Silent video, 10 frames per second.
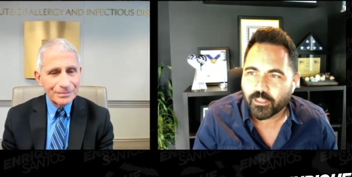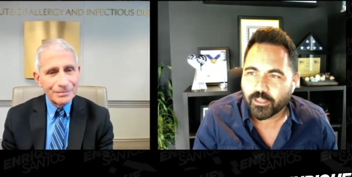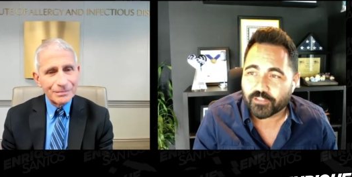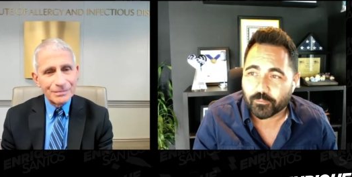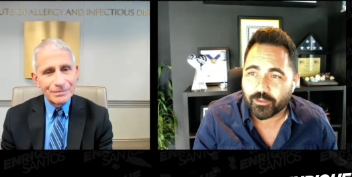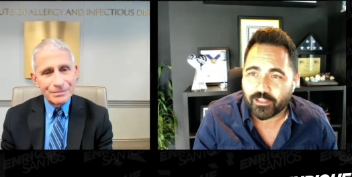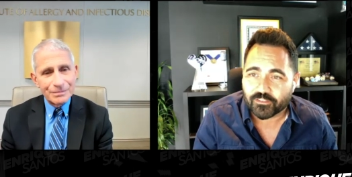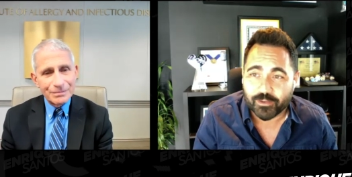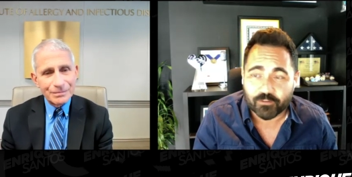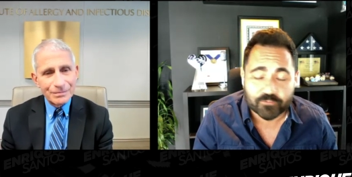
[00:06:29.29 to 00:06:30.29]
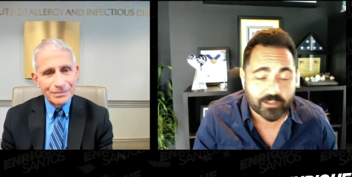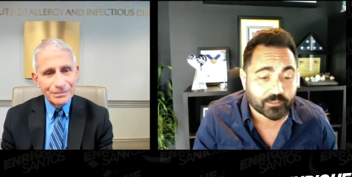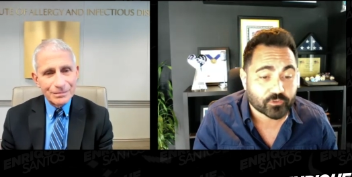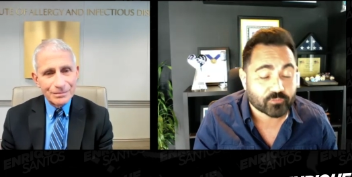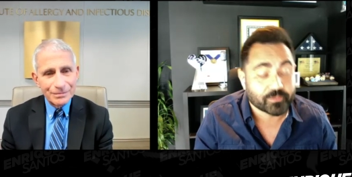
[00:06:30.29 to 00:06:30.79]
Speaker 1: As a, as a matter of fact, I know
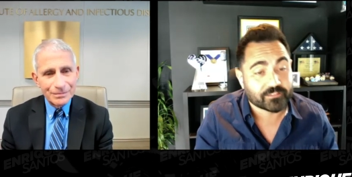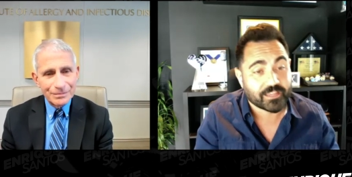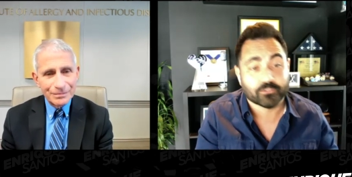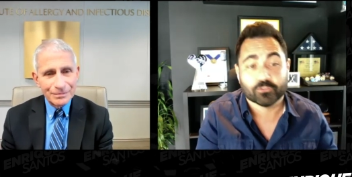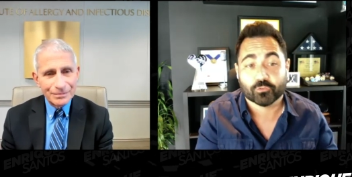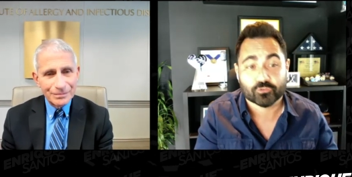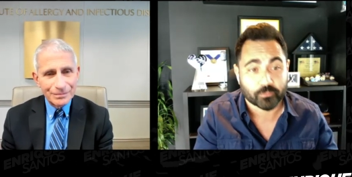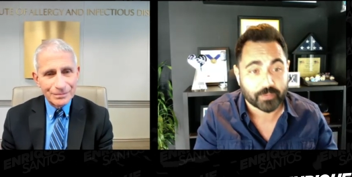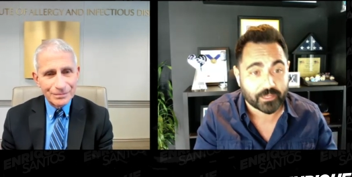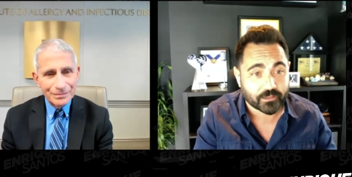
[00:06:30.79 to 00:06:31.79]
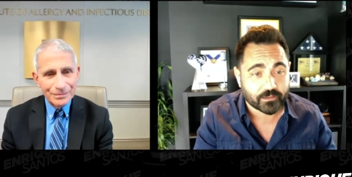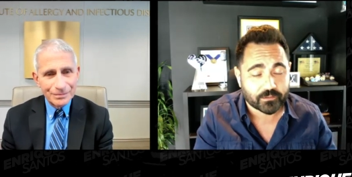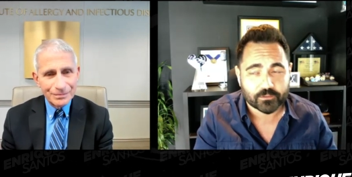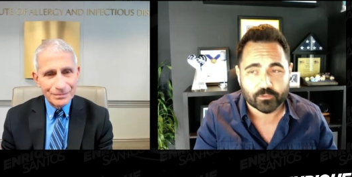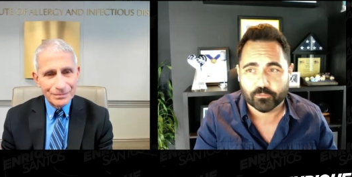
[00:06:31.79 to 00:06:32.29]
you've been attacked on social media.
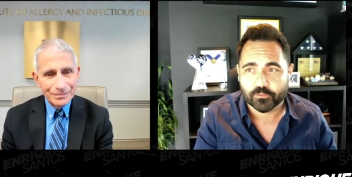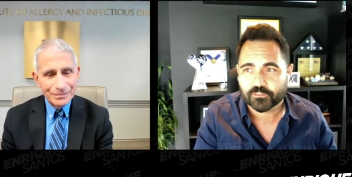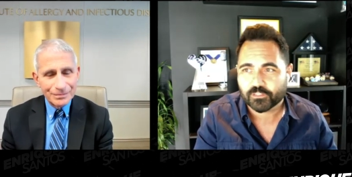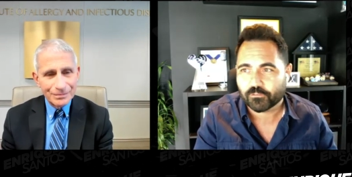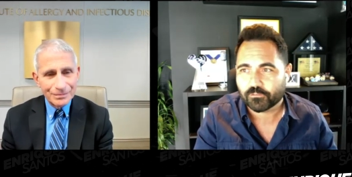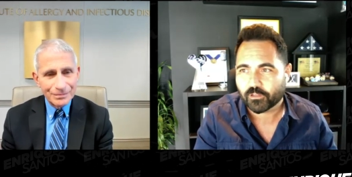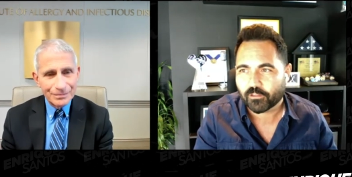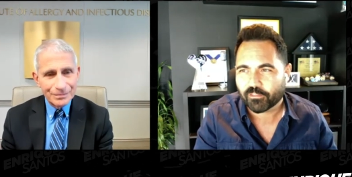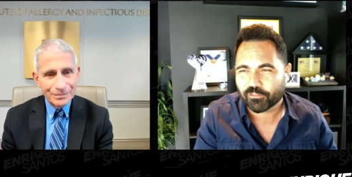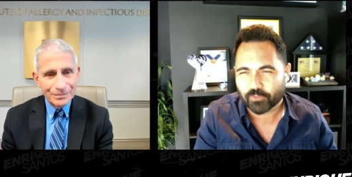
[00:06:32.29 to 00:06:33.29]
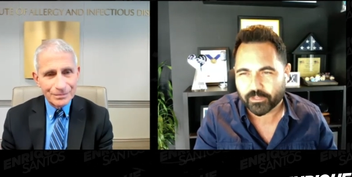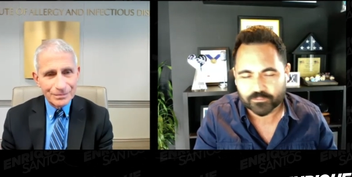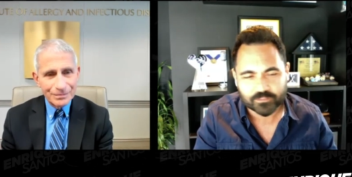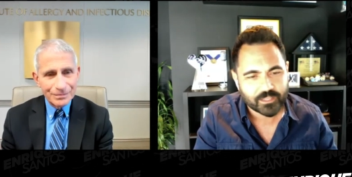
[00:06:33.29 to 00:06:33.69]
You've received uh, threats.